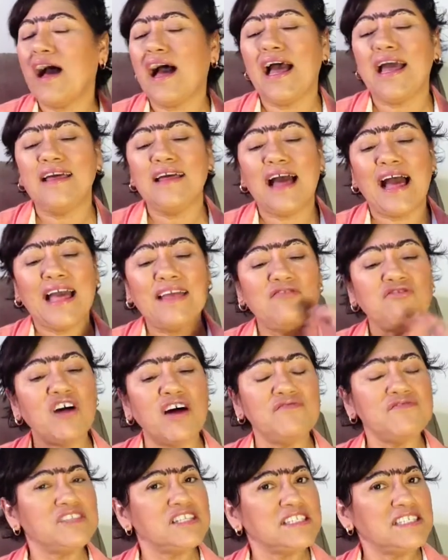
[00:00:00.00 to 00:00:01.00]
I, I
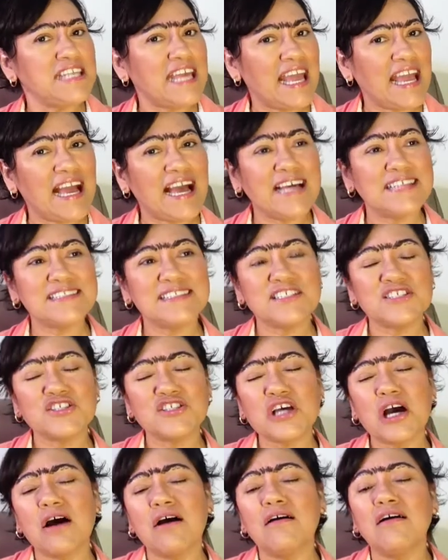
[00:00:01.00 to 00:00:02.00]
love to dance,
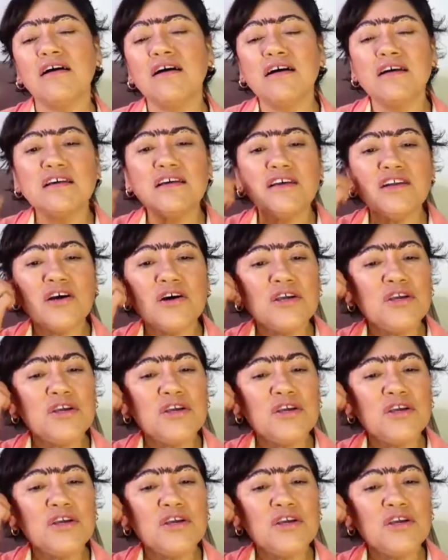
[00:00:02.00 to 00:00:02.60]
so you know,